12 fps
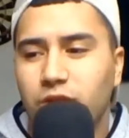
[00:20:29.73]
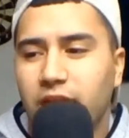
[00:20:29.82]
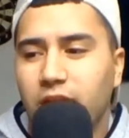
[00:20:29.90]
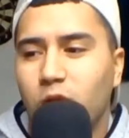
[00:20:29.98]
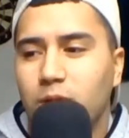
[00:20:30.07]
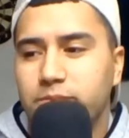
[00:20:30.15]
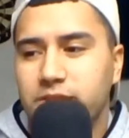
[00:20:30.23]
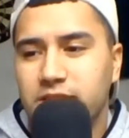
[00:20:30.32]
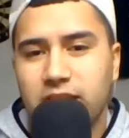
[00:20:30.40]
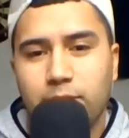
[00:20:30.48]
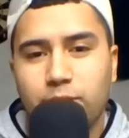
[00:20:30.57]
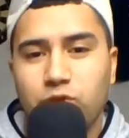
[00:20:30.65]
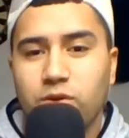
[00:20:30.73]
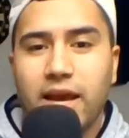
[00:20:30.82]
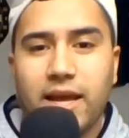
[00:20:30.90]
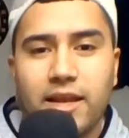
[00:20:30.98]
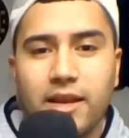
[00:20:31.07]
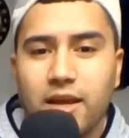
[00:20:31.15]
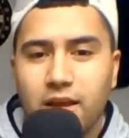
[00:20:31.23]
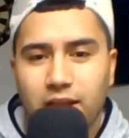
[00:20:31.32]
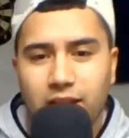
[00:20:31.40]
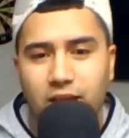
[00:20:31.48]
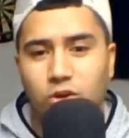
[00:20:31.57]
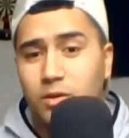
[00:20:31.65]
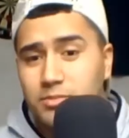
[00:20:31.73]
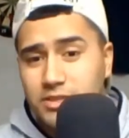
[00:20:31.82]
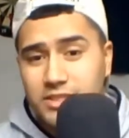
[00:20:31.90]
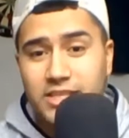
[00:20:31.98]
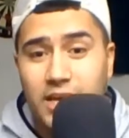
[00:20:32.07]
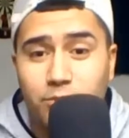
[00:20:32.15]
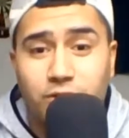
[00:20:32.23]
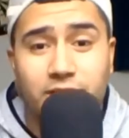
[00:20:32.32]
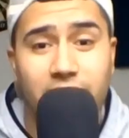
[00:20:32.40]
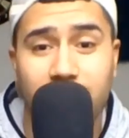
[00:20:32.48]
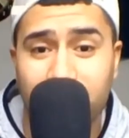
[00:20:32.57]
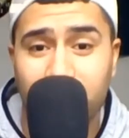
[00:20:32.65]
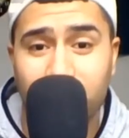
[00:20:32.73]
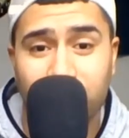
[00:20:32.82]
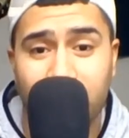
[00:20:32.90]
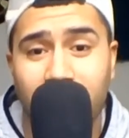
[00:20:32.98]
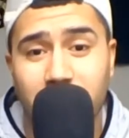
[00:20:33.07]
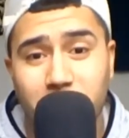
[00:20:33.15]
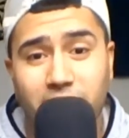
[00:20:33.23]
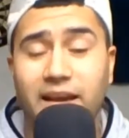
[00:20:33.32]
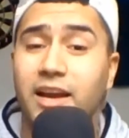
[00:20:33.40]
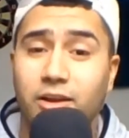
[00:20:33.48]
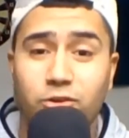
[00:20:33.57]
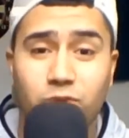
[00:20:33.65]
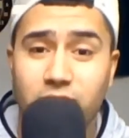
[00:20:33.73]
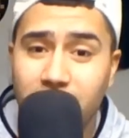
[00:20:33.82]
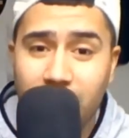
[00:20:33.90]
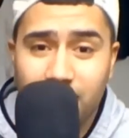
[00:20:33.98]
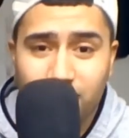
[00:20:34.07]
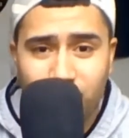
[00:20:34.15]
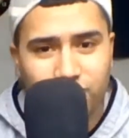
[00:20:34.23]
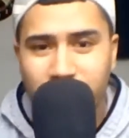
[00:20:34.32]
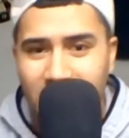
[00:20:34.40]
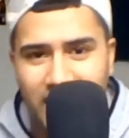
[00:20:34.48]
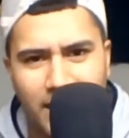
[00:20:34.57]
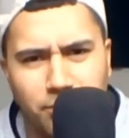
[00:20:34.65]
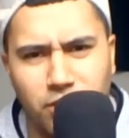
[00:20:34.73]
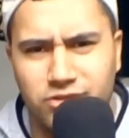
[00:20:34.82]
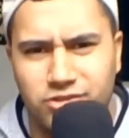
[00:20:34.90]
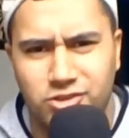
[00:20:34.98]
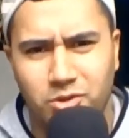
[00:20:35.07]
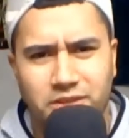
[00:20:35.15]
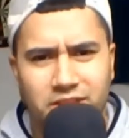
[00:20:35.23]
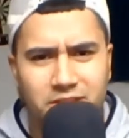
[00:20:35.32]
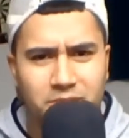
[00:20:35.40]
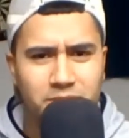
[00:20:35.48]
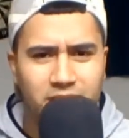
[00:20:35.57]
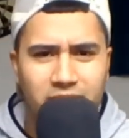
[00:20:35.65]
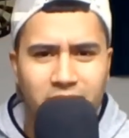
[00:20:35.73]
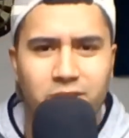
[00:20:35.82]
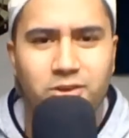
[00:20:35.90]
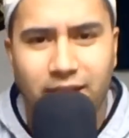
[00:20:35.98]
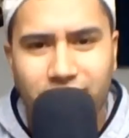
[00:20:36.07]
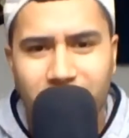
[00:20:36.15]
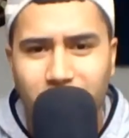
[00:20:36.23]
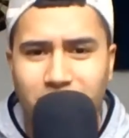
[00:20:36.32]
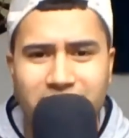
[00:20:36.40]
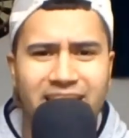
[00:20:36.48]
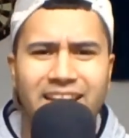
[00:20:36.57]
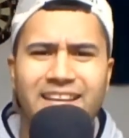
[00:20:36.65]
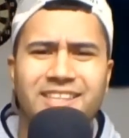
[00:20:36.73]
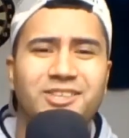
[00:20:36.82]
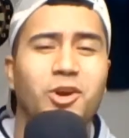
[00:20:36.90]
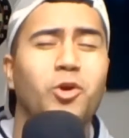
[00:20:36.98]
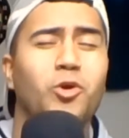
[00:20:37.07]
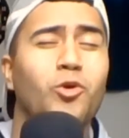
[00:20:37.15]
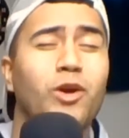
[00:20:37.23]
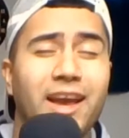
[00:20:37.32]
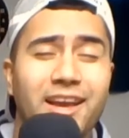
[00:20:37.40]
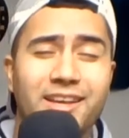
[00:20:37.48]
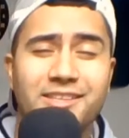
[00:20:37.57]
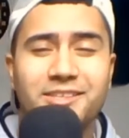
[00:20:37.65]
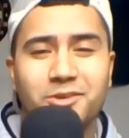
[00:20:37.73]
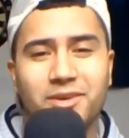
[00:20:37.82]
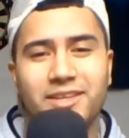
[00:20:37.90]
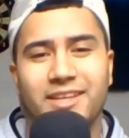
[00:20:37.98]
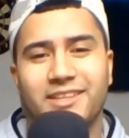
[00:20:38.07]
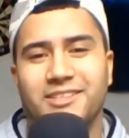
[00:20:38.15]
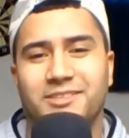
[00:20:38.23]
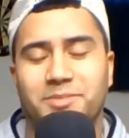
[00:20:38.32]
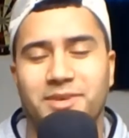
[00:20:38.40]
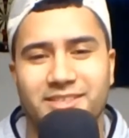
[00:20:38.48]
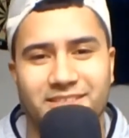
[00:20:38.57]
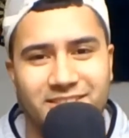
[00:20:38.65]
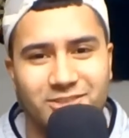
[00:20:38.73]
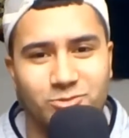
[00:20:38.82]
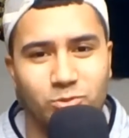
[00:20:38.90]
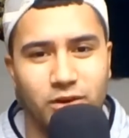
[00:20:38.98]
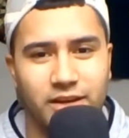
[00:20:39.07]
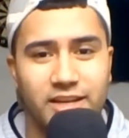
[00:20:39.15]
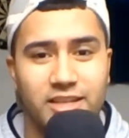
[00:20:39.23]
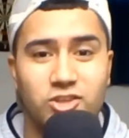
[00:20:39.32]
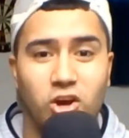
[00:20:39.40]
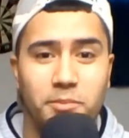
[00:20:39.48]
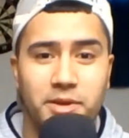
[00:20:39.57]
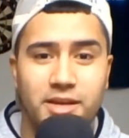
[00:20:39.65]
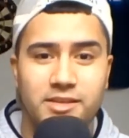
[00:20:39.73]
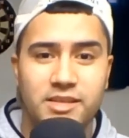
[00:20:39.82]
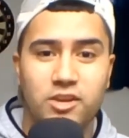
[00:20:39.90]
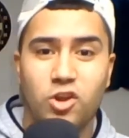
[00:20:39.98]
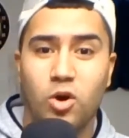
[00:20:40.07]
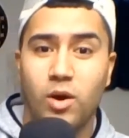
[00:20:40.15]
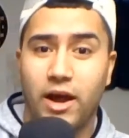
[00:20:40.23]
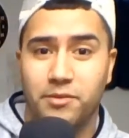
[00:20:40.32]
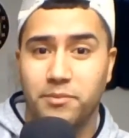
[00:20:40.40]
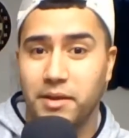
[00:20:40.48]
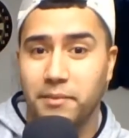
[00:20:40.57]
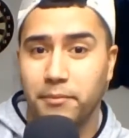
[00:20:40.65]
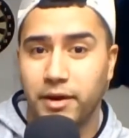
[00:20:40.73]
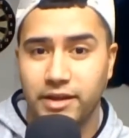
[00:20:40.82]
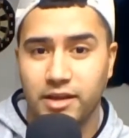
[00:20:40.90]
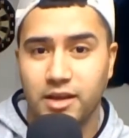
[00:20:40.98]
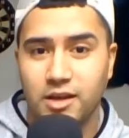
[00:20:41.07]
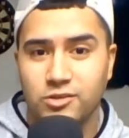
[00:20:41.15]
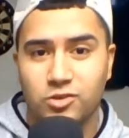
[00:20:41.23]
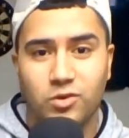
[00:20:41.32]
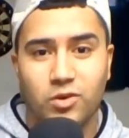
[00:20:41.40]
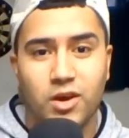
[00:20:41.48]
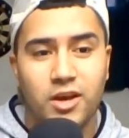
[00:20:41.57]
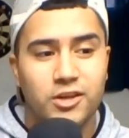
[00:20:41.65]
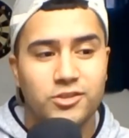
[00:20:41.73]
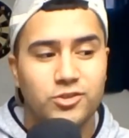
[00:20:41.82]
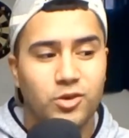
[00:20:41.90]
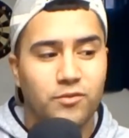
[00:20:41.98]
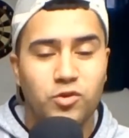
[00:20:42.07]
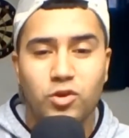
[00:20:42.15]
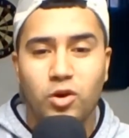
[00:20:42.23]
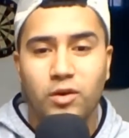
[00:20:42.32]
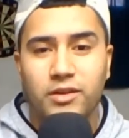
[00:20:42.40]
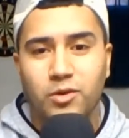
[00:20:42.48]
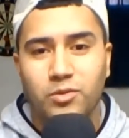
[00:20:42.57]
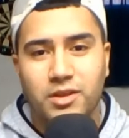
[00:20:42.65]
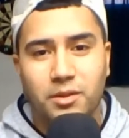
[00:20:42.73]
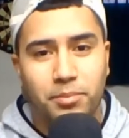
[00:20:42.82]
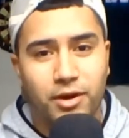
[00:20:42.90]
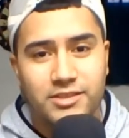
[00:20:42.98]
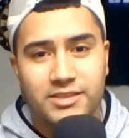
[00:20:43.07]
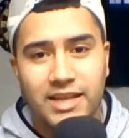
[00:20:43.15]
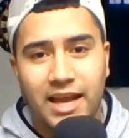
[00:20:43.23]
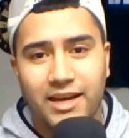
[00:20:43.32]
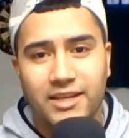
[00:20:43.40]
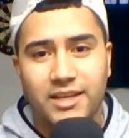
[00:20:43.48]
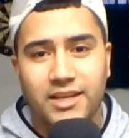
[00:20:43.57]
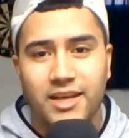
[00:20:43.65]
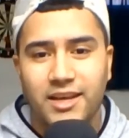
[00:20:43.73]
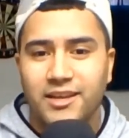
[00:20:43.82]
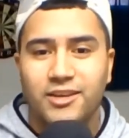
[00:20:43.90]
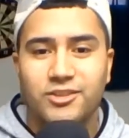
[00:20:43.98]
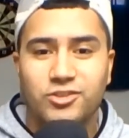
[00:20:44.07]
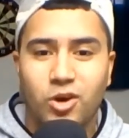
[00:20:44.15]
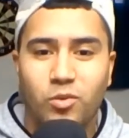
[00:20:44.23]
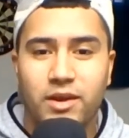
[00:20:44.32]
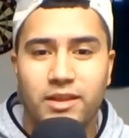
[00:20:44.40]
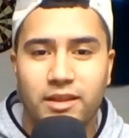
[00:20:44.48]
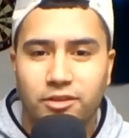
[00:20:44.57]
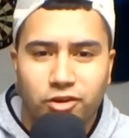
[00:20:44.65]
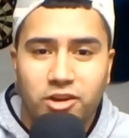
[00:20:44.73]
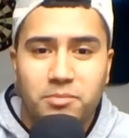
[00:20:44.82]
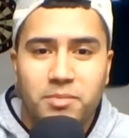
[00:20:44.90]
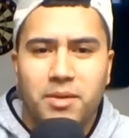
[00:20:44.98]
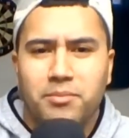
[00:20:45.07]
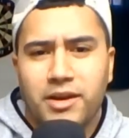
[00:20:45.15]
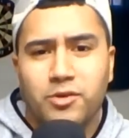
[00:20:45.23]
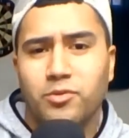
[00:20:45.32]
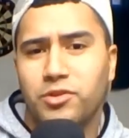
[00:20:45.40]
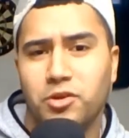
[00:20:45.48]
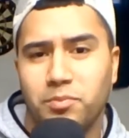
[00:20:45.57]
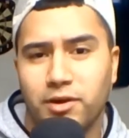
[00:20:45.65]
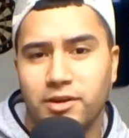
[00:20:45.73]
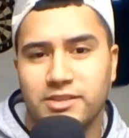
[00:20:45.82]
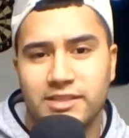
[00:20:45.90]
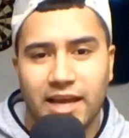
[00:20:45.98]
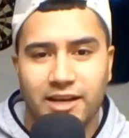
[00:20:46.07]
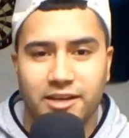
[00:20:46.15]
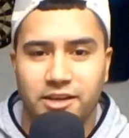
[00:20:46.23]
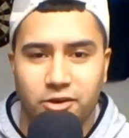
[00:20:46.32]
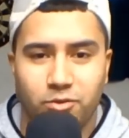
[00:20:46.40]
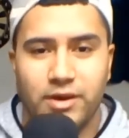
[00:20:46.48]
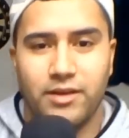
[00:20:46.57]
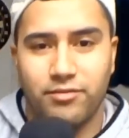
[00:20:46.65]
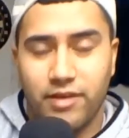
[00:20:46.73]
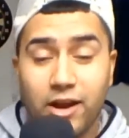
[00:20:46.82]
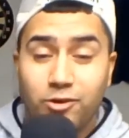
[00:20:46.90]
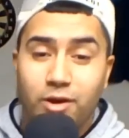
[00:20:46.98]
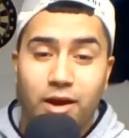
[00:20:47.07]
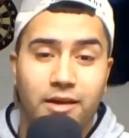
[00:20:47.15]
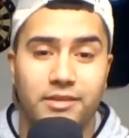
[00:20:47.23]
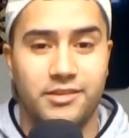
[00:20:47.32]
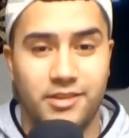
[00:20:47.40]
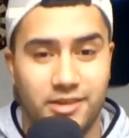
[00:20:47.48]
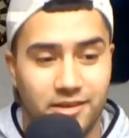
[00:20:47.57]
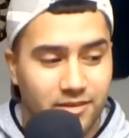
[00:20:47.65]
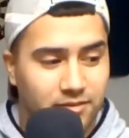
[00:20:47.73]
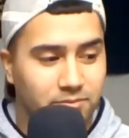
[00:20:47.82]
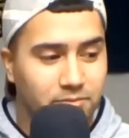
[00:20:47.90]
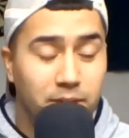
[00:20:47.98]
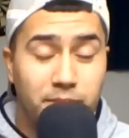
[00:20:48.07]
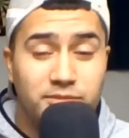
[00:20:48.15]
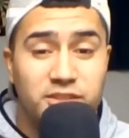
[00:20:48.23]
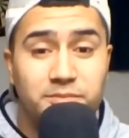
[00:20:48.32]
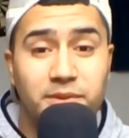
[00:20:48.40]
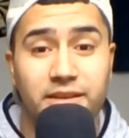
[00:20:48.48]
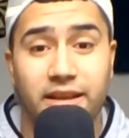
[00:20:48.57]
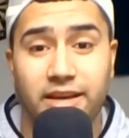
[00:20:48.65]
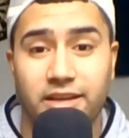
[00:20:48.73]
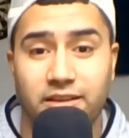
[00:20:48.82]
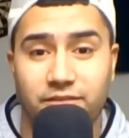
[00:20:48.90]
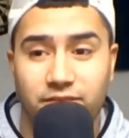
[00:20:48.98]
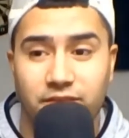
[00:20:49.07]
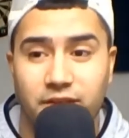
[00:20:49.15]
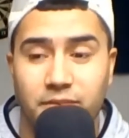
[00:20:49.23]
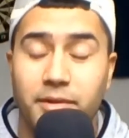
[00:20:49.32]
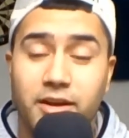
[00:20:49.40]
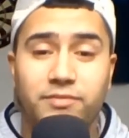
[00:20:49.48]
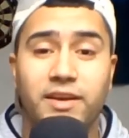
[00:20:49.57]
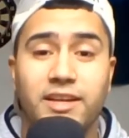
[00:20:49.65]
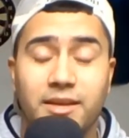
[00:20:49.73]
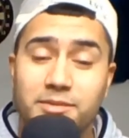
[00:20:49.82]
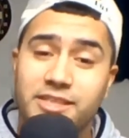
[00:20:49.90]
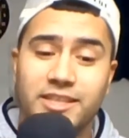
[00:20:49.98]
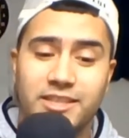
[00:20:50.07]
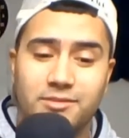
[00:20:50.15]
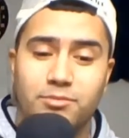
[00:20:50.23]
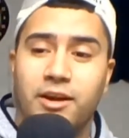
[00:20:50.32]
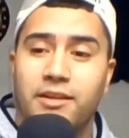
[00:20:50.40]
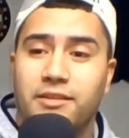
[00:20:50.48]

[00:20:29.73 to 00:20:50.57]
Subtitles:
up to the table. You can't like go up to the table and like kneel down and be like, "How y'all doing today?" You can't get personal with them. You have to recite. It's crazy the way that these businesses work, and it's all because they know how to make money. So if you go in there with the personality, there's no way that they're gonna make money with your personality or whatever. I don't know how they think. Maybe I'm just being negative. Matter of fact, let me take a deep breath.